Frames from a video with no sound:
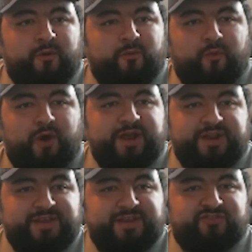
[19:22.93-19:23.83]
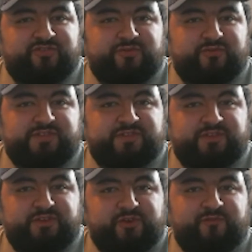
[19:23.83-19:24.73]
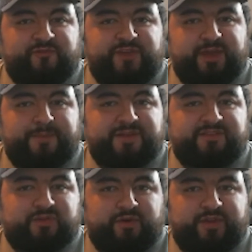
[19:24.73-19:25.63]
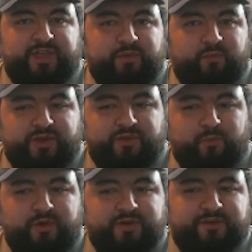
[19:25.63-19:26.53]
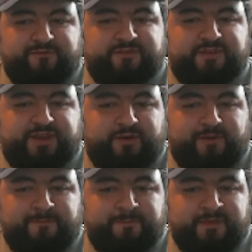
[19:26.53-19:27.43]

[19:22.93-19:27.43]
one, introduce Yuffie a bit sooner than what you would have seen her